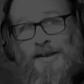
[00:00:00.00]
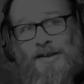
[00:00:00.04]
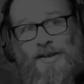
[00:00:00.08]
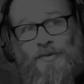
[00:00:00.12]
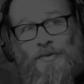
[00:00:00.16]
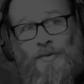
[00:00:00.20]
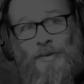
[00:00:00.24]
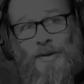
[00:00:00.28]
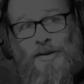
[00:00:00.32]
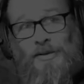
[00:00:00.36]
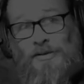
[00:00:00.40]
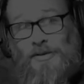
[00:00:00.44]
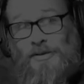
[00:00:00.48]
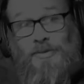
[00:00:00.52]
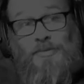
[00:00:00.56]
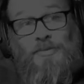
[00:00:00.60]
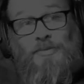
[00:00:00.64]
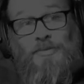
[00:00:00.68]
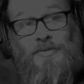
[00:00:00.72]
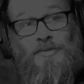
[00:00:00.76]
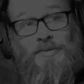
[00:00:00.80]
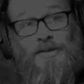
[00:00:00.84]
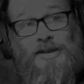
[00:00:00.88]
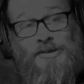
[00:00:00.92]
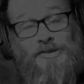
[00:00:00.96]
kind of went, nope,
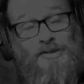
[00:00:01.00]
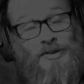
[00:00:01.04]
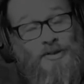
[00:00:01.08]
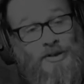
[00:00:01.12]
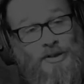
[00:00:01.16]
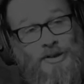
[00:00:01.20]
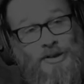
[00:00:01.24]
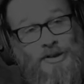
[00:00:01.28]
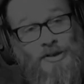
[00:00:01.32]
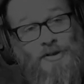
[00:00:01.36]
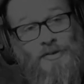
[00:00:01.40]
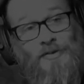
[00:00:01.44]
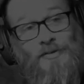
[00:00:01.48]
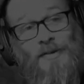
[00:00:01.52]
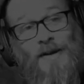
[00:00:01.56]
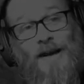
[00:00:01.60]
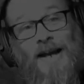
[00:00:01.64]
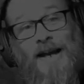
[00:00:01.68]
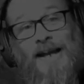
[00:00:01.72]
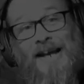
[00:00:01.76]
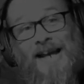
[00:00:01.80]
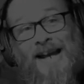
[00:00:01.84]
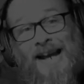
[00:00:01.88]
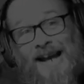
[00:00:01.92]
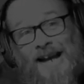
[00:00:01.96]
that's not good enough.
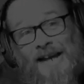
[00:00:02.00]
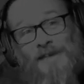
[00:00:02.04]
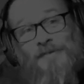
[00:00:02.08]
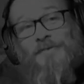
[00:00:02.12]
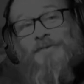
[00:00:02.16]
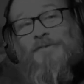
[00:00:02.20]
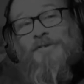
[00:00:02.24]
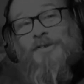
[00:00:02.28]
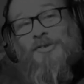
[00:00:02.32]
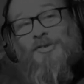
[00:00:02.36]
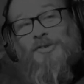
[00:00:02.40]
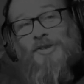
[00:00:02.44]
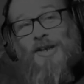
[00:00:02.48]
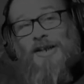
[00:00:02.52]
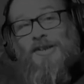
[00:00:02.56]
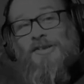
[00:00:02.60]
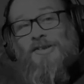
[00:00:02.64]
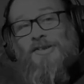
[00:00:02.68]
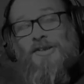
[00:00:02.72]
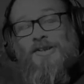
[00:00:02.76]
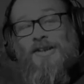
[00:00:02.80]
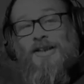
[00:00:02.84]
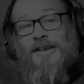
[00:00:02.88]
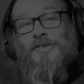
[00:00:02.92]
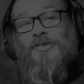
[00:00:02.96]
I have to change
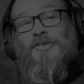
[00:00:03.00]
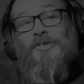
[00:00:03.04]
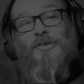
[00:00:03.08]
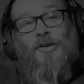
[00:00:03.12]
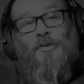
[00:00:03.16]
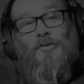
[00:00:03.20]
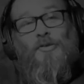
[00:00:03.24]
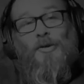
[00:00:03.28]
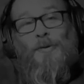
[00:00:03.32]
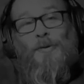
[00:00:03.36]
the things that are